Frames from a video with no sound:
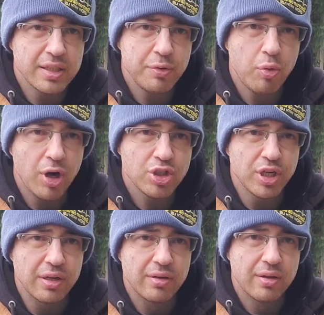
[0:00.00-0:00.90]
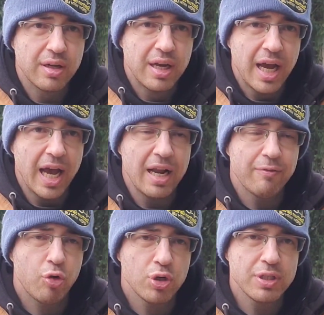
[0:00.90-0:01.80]
Thanks for watching.
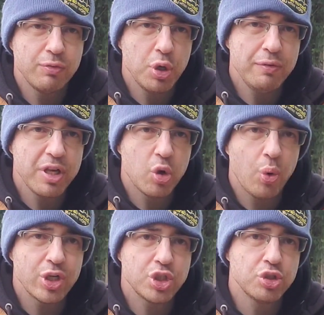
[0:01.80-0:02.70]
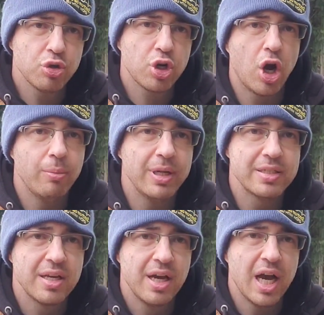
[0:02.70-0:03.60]
And of course, if you have any questions or
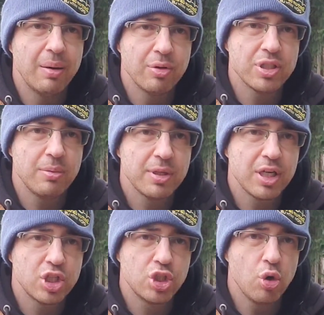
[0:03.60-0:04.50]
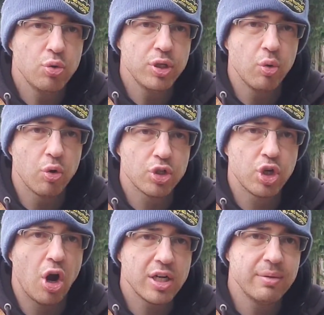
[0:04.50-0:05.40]
comments about something I showed you
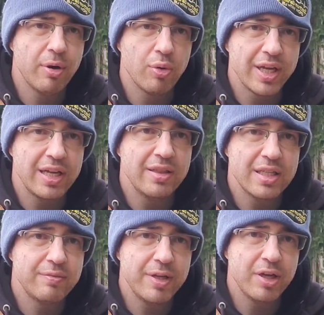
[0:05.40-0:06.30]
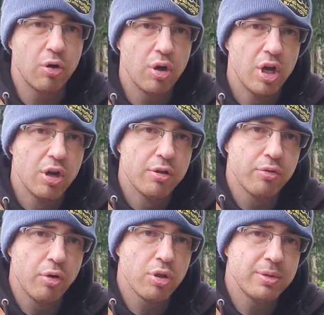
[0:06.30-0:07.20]
or talked about in this video,
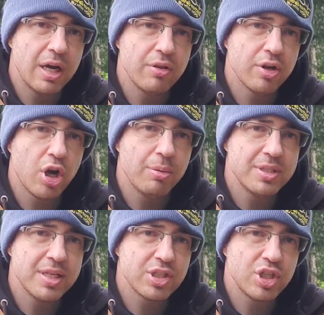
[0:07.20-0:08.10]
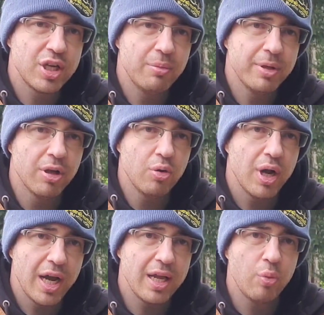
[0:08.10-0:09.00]
throw them down in the comment section down
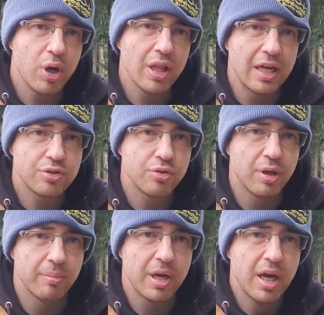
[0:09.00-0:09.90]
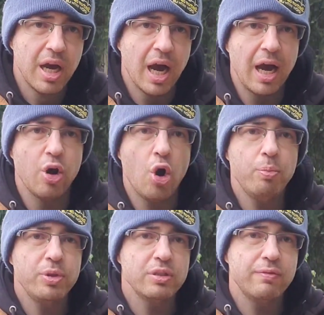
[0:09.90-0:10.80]
below and I will answer them. I
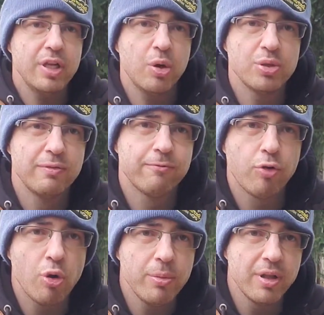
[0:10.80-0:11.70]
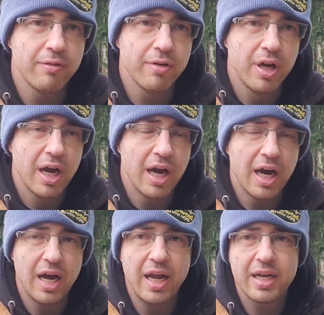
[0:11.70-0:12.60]
hope this video was informative
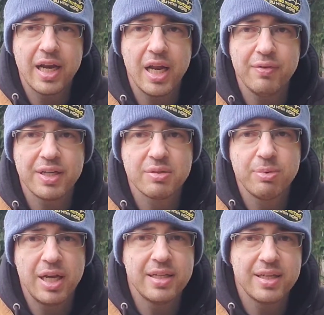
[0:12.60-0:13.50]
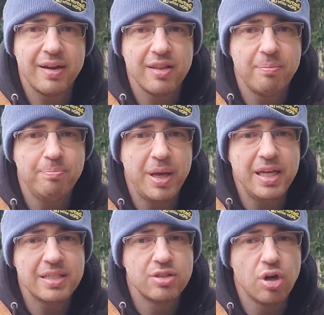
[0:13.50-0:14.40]
and kind of explained kind of the
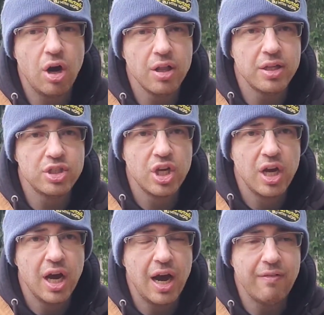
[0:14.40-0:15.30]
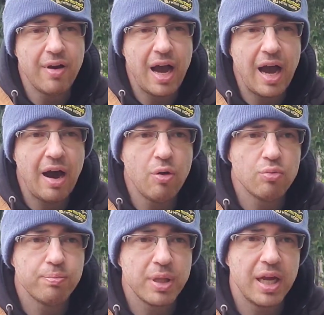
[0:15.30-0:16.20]
base knowledge of
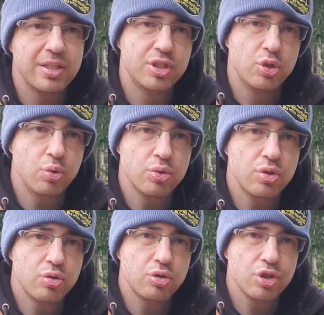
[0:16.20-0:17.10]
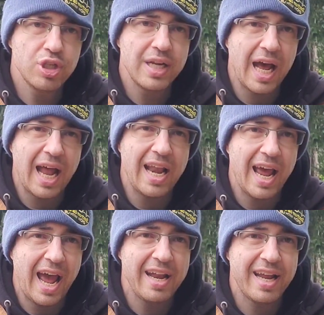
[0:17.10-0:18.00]
how plants use nutrition
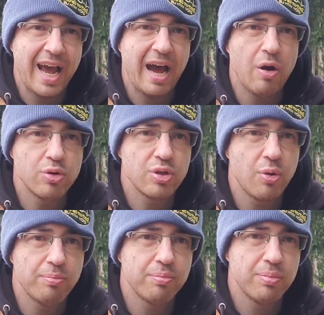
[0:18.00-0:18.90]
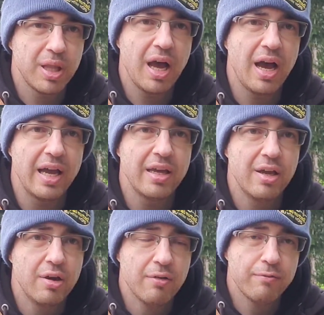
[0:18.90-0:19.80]
and how to
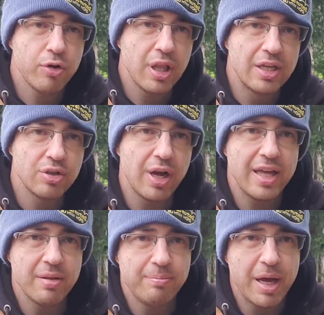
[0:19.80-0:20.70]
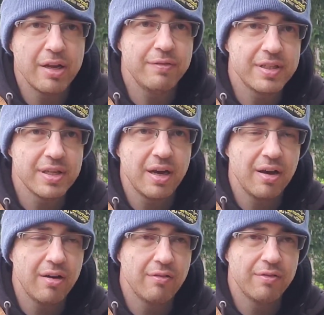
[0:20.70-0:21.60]
apply fertilizer and the
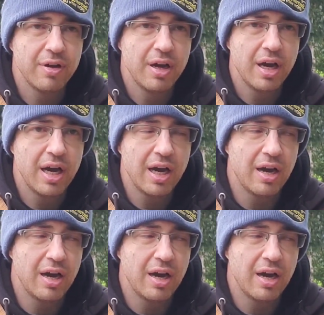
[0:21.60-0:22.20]
benefits of